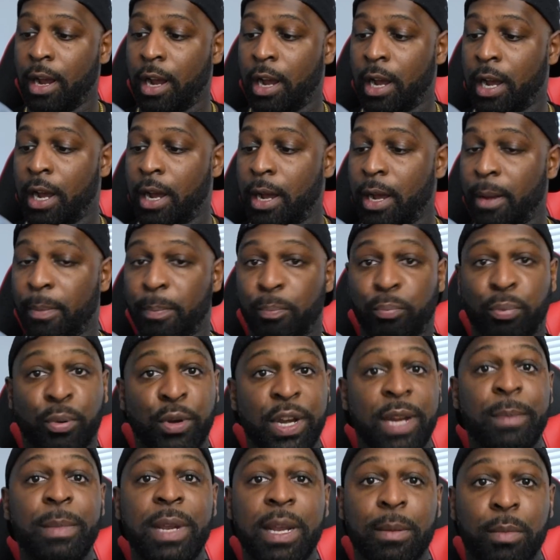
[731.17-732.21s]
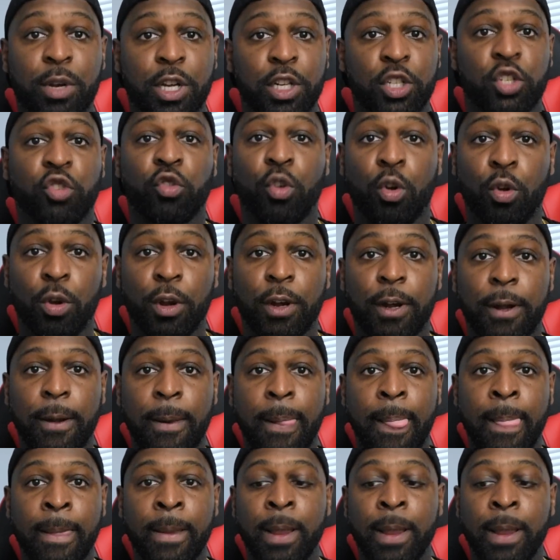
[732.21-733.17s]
a premium controller.